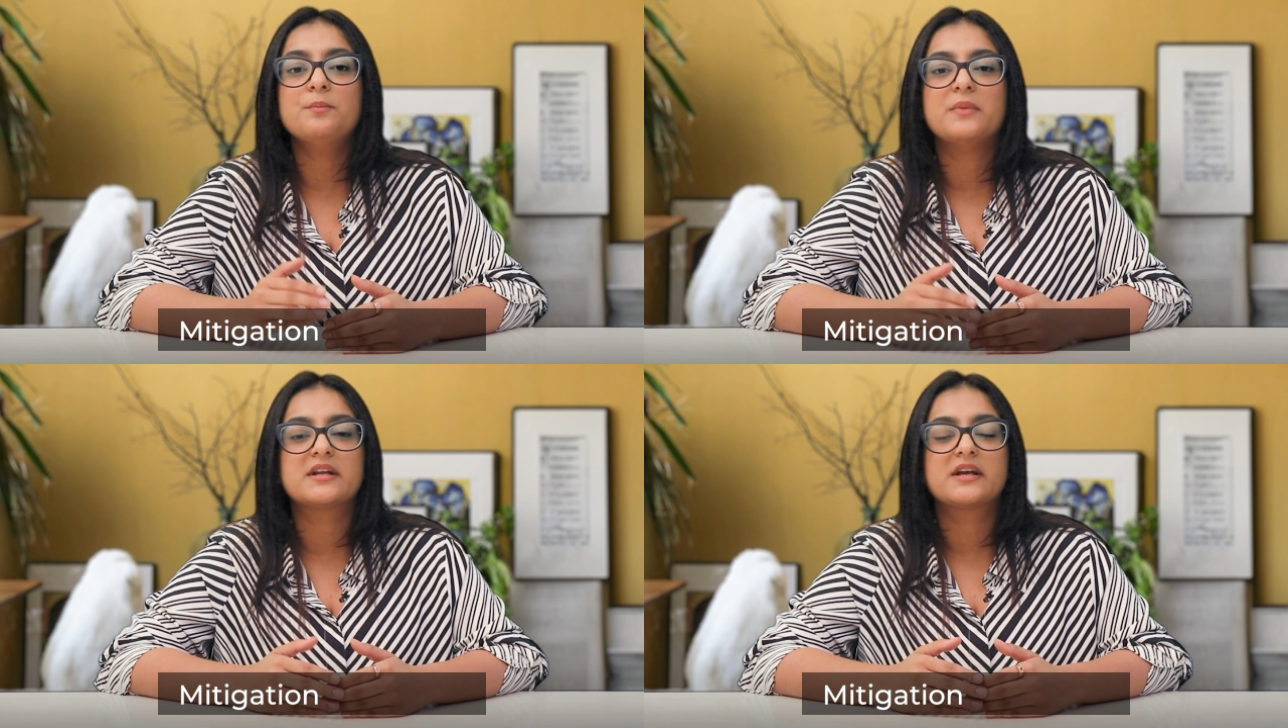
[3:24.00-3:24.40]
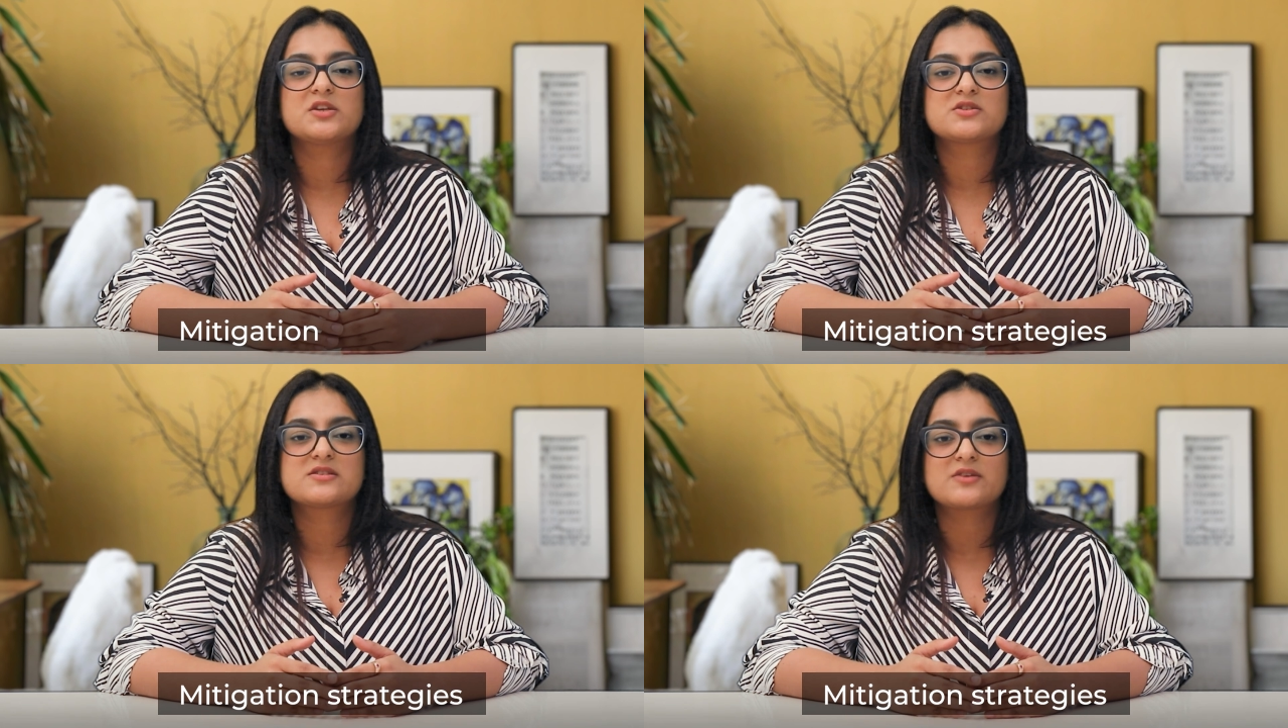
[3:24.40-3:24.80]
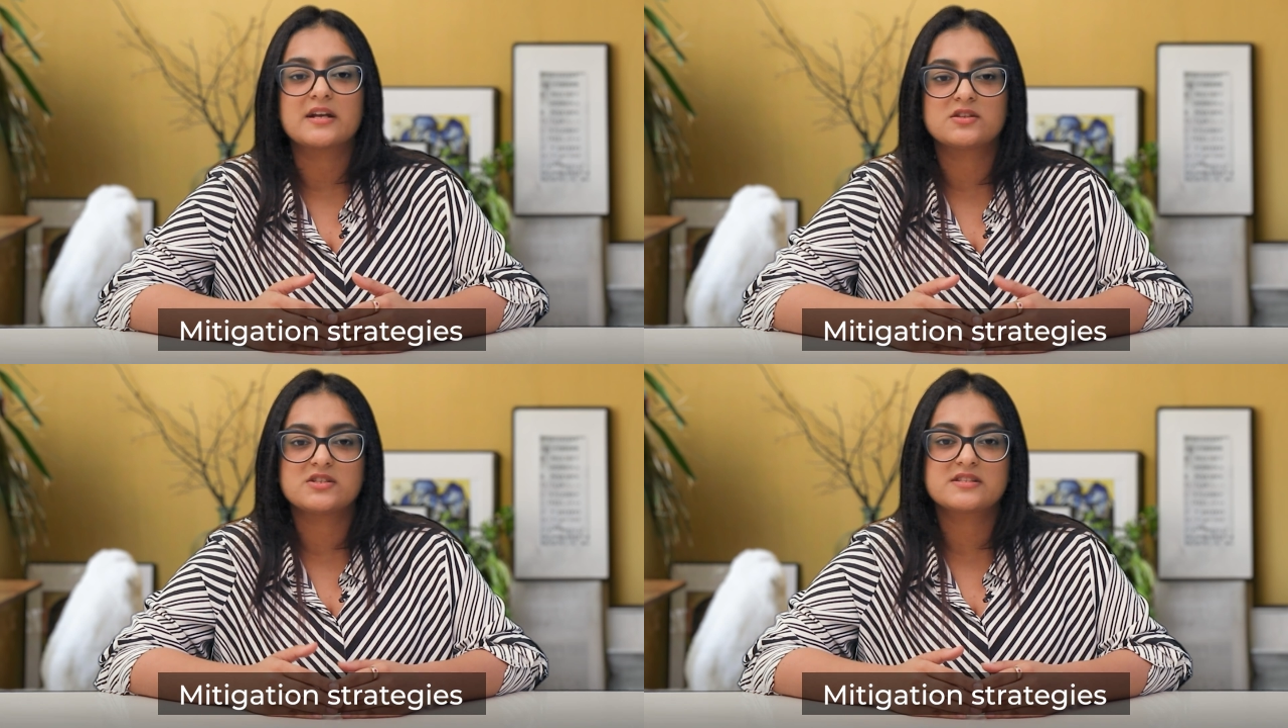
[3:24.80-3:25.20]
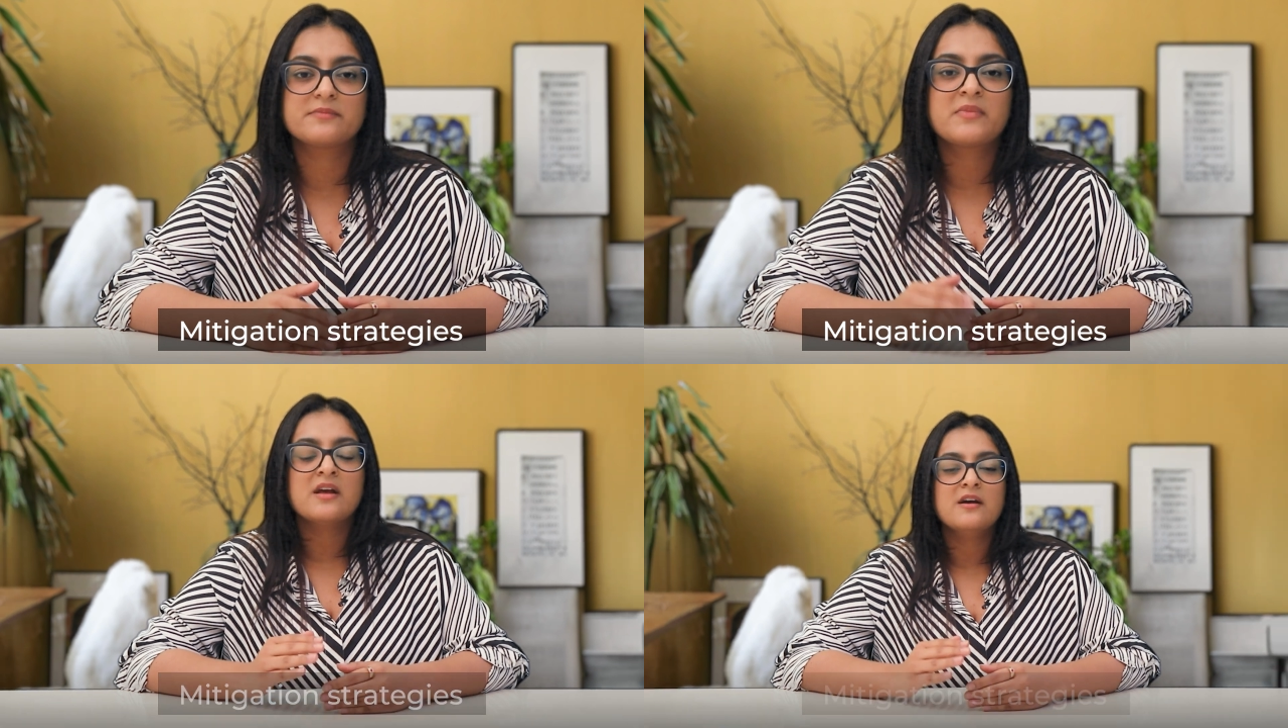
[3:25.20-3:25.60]
mitigation strategies.
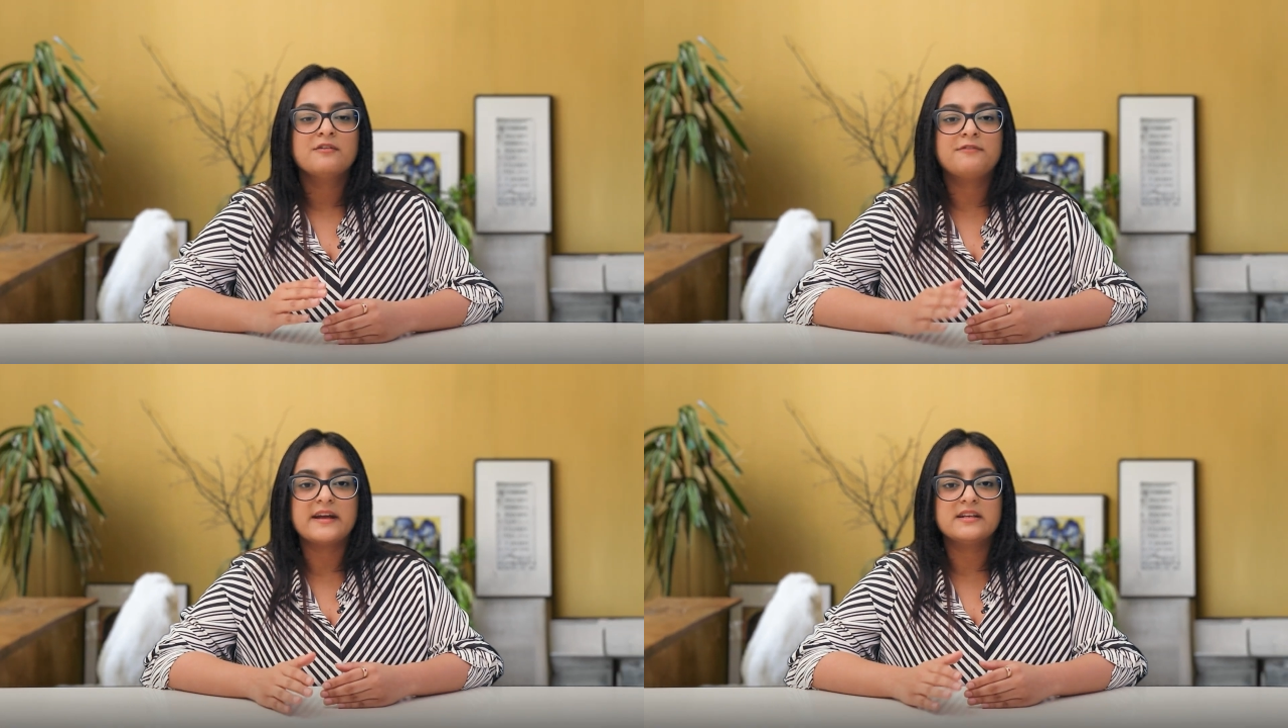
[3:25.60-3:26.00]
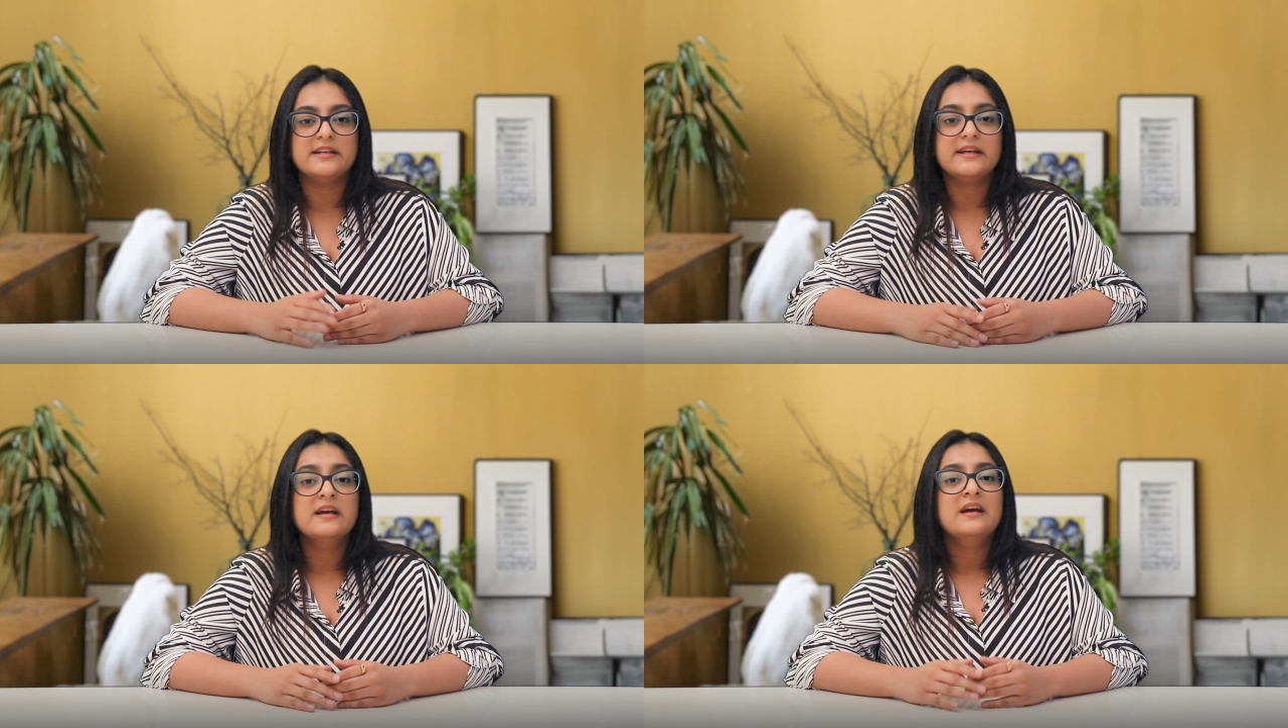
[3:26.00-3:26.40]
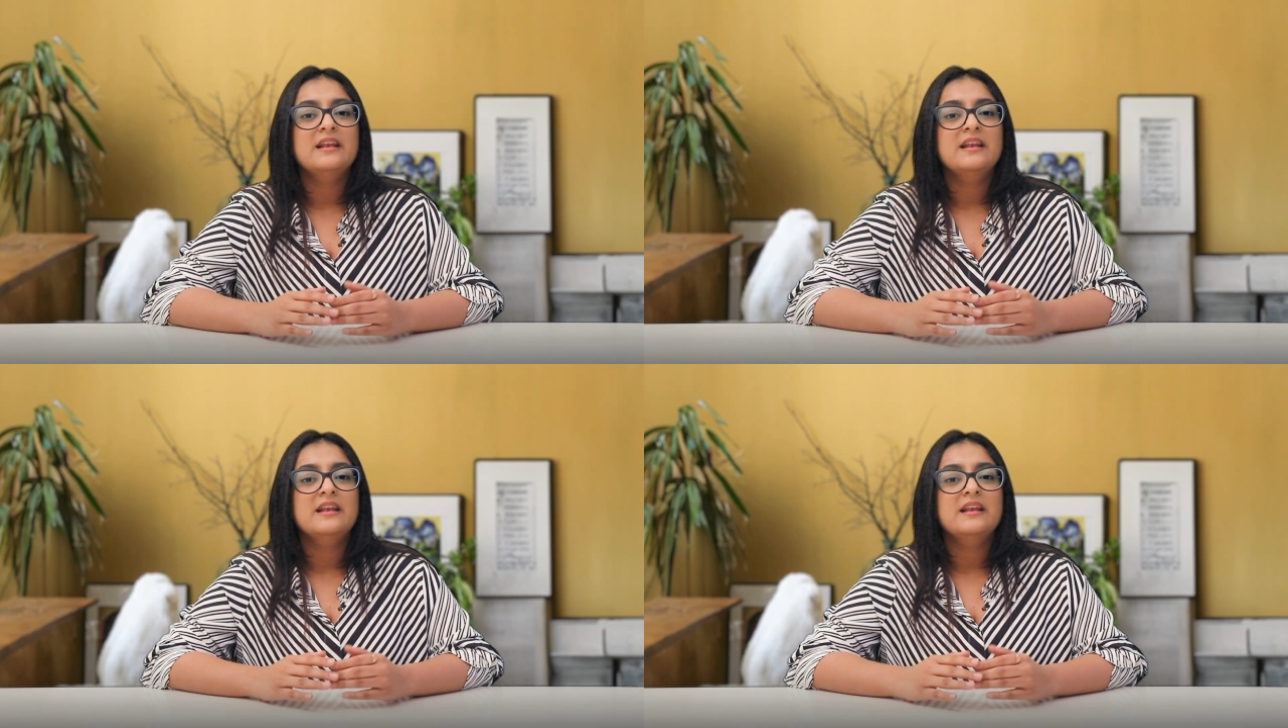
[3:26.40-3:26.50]
Finally,